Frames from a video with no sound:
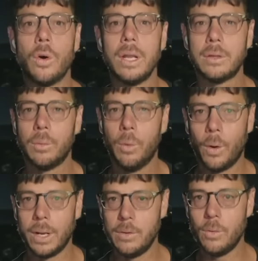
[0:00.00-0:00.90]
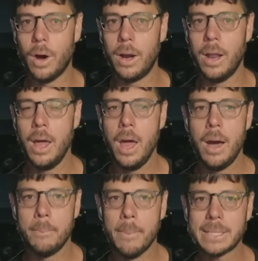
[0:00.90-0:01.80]
joining the war in Iran,
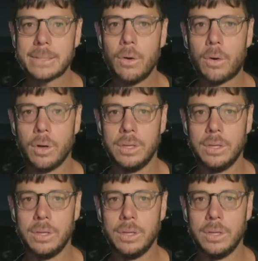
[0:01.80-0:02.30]
Moscow